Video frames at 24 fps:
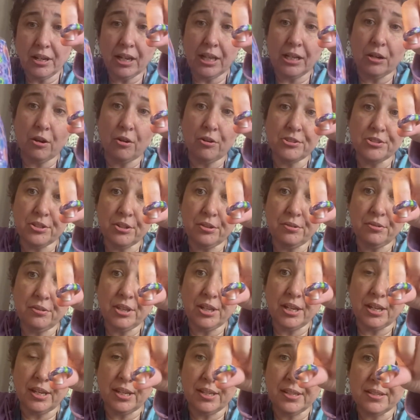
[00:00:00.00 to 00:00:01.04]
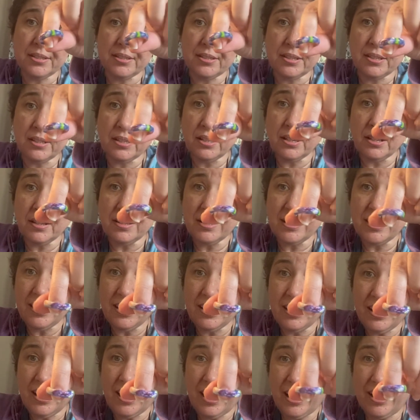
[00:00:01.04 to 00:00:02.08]
and also this.
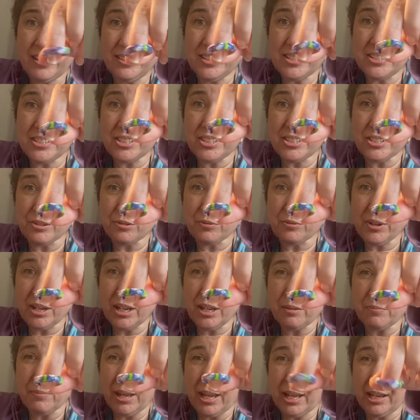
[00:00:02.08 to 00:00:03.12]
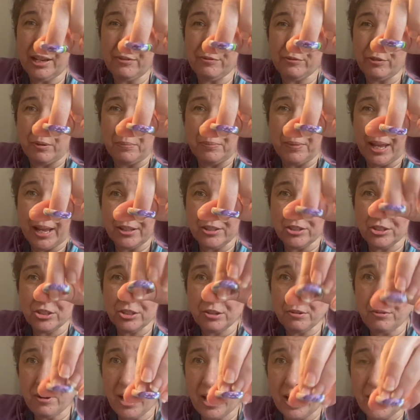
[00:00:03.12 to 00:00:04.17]
And this is a ring made from that
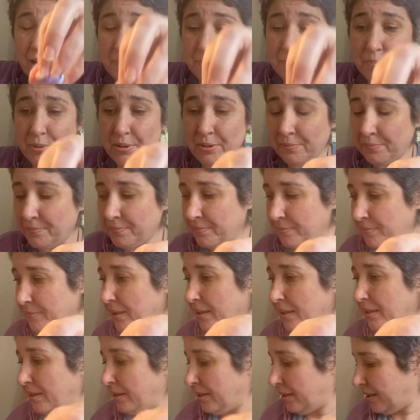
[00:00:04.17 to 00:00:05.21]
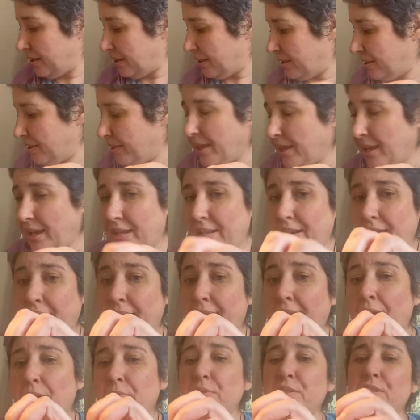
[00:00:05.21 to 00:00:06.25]
scrap. And
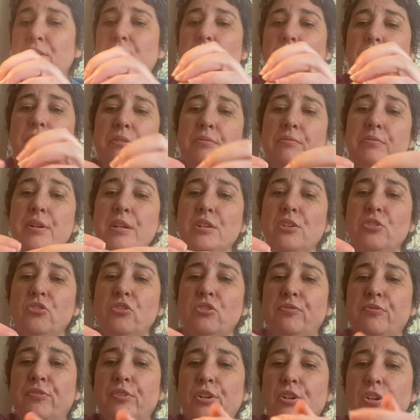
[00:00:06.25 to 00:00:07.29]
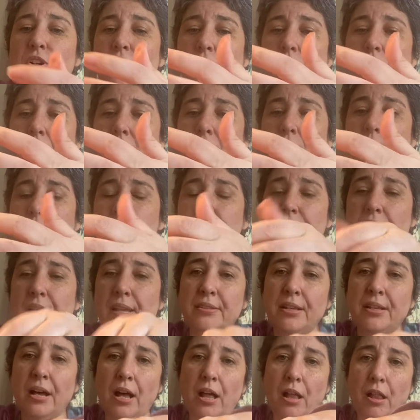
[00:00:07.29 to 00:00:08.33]
I would sell the rings for
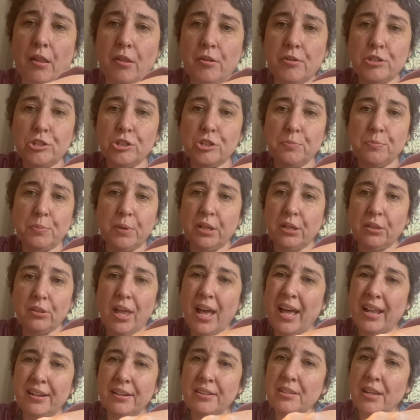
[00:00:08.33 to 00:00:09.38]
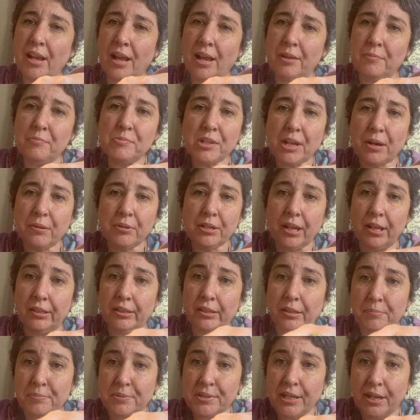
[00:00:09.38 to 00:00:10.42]
$10, but a lot of times I would end
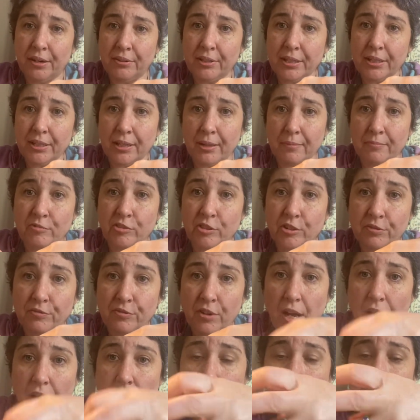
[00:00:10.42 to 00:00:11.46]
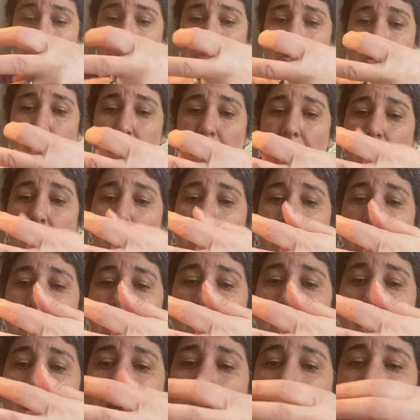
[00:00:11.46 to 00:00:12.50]
up selling them for
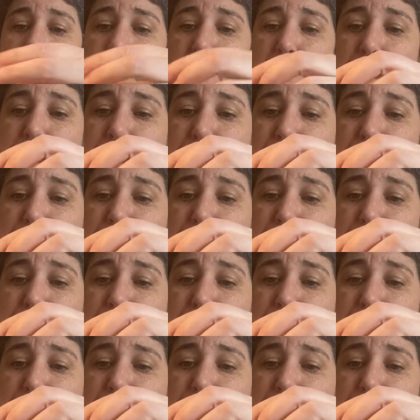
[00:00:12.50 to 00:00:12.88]
$5,